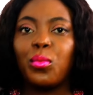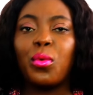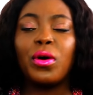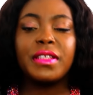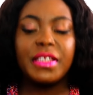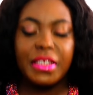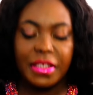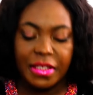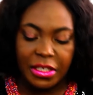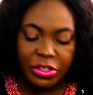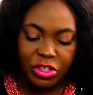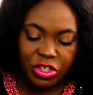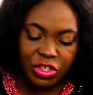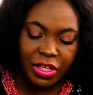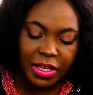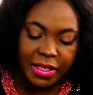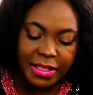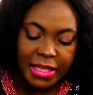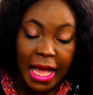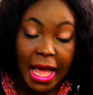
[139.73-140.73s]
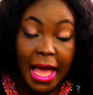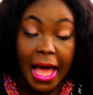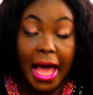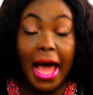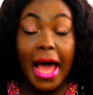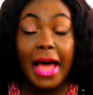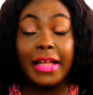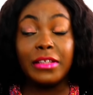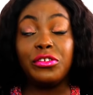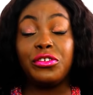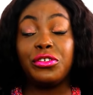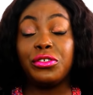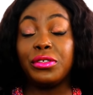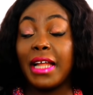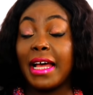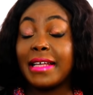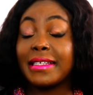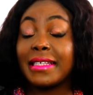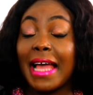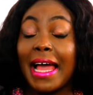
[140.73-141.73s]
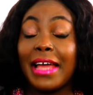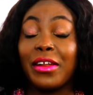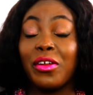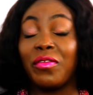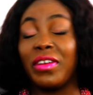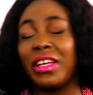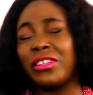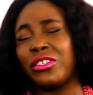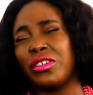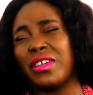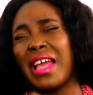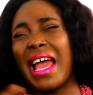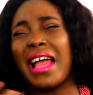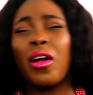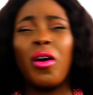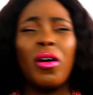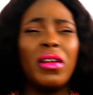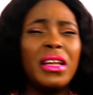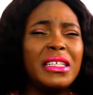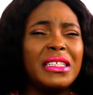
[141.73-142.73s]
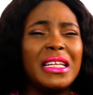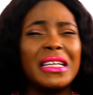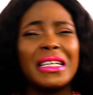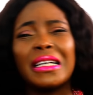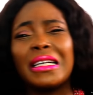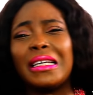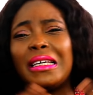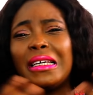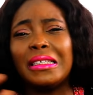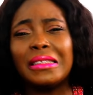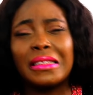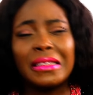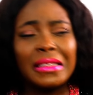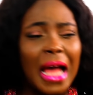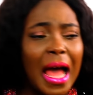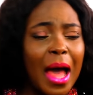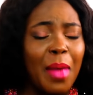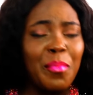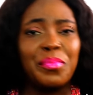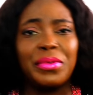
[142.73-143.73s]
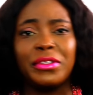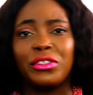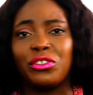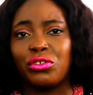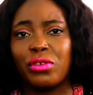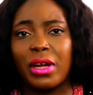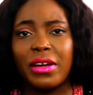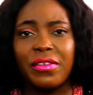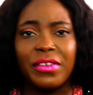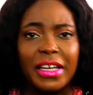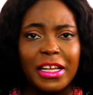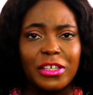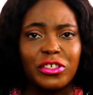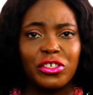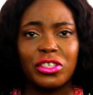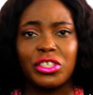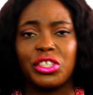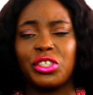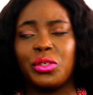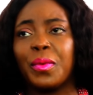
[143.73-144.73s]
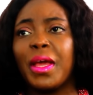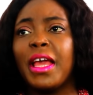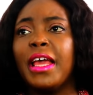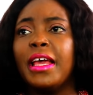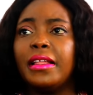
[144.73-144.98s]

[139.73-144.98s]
What is the Jesus and Judas kind of relationship? I call it the kiss and betray relationship.